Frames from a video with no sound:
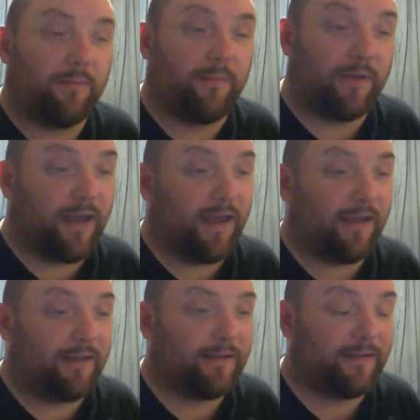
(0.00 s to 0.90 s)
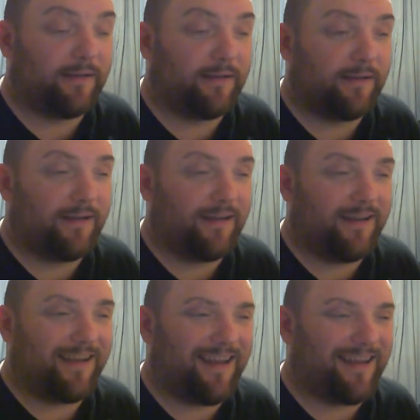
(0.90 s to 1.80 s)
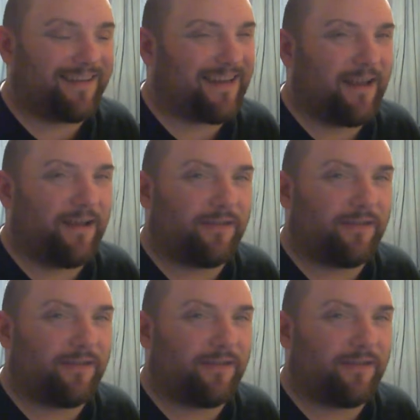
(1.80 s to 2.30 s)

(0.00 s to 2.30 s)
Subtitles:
yeah. It